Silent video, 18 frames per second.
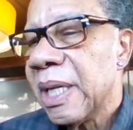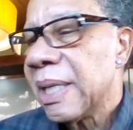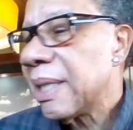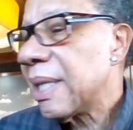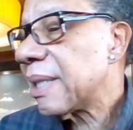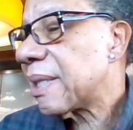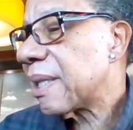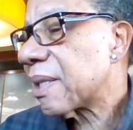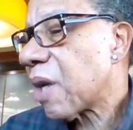
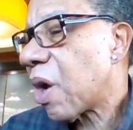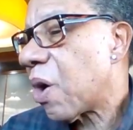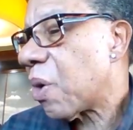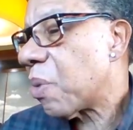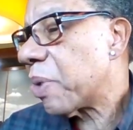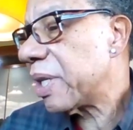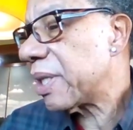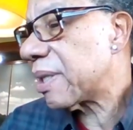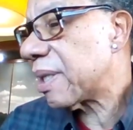This is
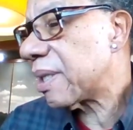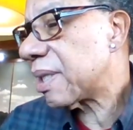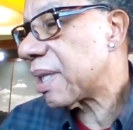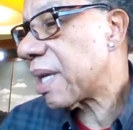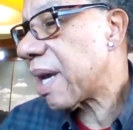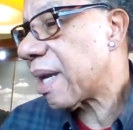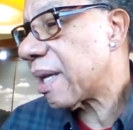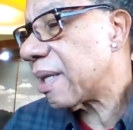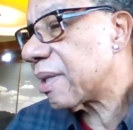always the
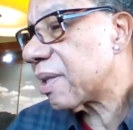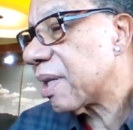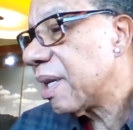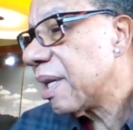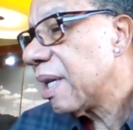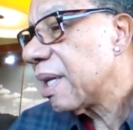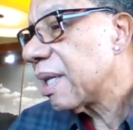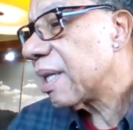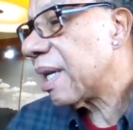challenge,
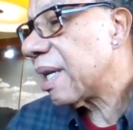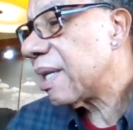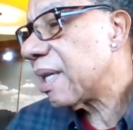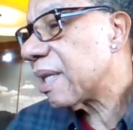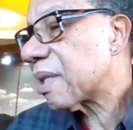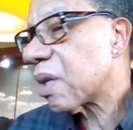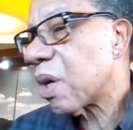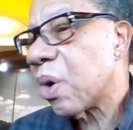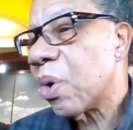getting
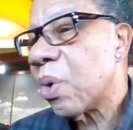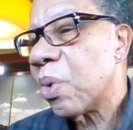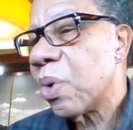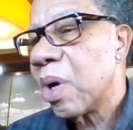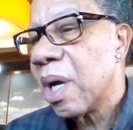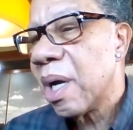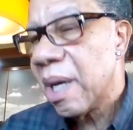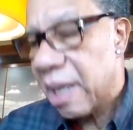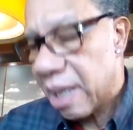this old
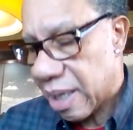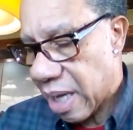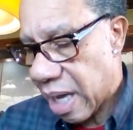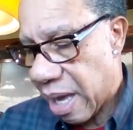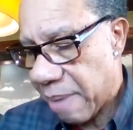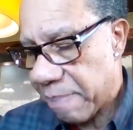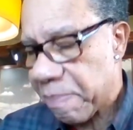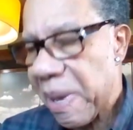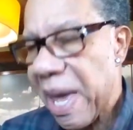
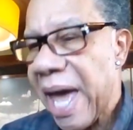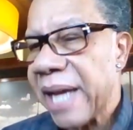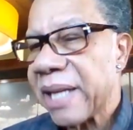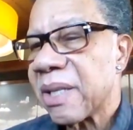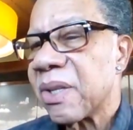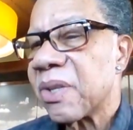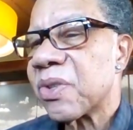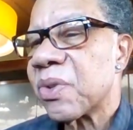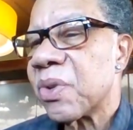
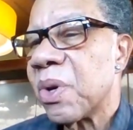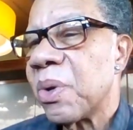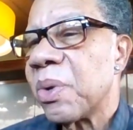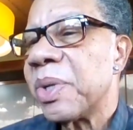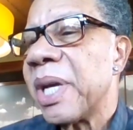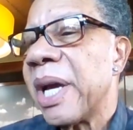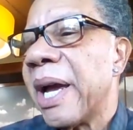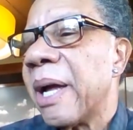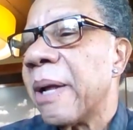compact to stroll
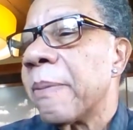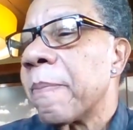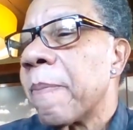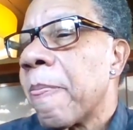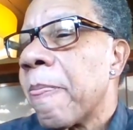down.